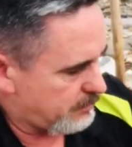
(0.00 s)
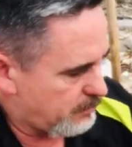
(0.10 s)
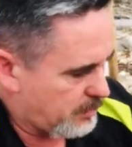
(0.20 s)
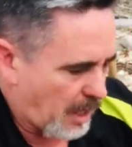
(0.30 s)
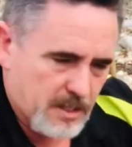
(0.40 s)

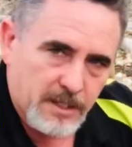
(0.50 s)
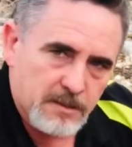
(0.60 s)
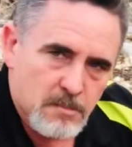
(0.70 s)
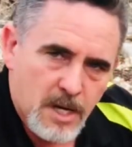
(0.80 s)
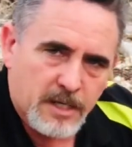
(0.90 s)
blocking the
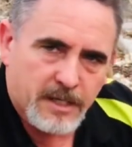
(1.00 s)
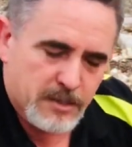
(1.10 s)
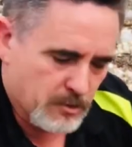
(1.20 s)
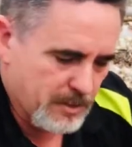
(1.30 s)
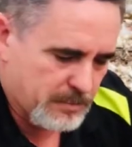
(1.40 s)
bucket as
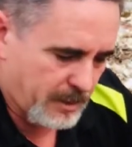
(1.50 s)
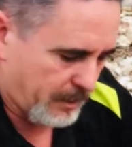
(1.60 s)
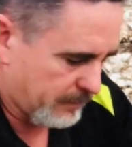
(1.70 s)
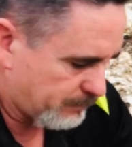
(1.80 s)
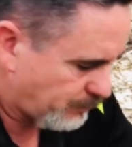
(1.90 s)
you're emptying it.
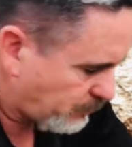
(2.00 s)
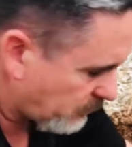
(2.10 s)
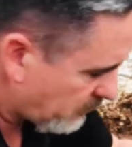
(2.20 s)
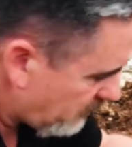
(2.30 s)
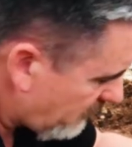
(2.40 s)

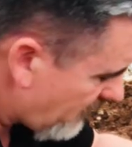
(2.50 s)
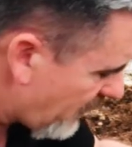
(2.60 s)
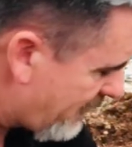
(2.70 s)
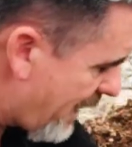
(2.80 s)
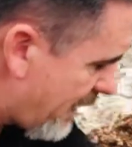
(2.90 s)

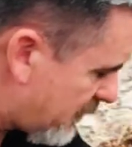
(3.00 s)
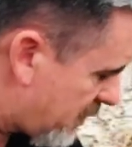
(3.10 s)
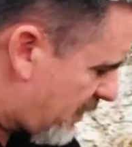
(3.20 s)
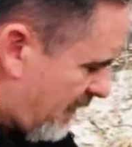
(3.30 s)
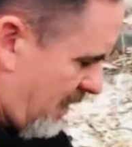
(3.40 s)
Next,
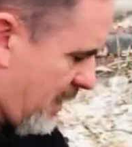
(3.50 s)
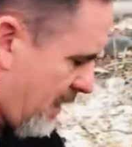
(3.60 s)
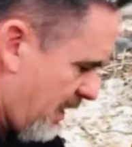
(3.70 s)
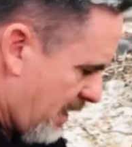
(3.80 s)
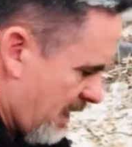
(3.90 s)

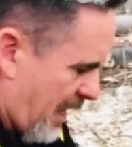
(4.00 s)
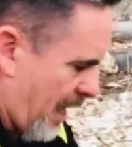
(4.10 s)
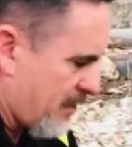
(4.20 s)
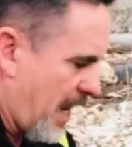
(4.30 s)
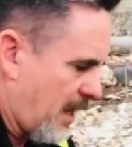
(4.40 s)

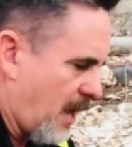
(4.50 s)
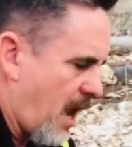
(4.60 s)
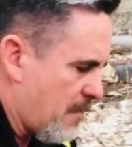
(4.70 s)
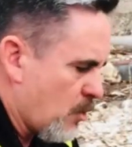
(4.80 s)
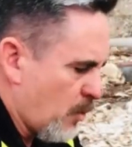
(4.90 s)
I've got a
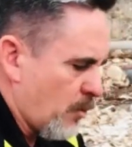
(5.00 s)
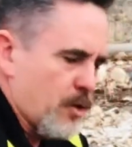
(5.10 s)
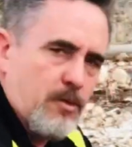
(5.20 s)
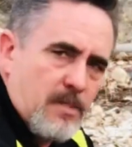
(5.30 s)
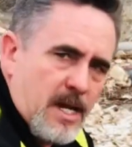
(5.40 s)
lot more
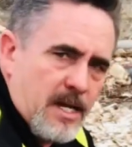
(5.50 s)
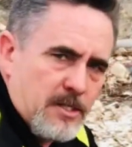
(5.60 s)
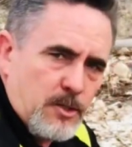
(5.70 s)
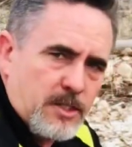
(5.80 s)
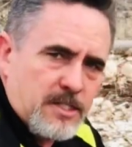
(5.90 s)
room, as
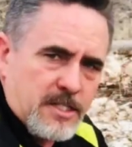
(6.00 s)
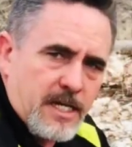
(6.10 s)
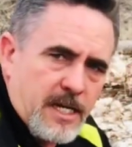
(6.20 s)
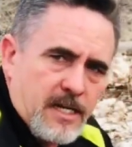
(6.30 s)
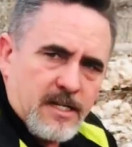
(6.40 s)
you can
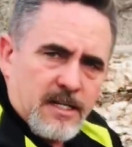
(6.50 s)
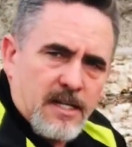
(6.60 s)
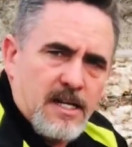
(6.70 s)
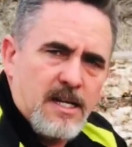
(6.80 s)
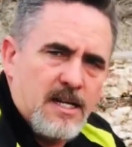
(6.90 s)
see,
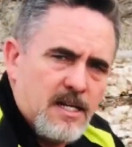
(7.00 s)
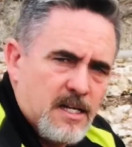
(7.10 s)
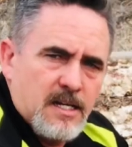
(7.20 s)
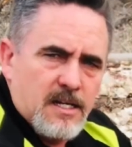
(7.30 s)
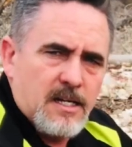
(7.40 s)

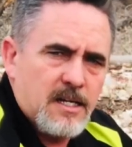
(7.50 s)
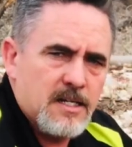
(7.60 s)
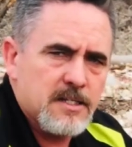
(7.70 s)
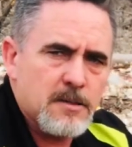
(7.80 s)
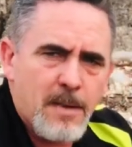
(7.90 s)

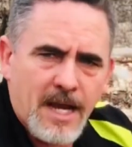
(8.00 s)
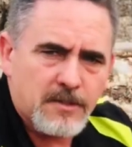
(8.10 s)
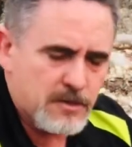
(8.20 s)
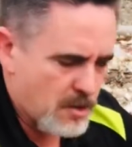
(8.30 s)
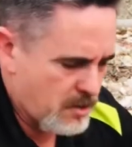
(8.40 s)
to pack the
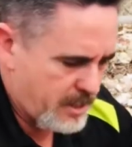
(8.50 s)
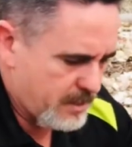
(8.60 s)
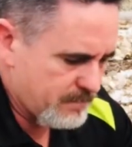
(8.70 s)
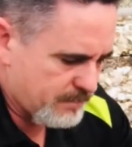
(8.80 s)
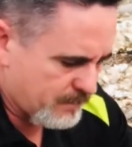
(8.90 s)
dirt in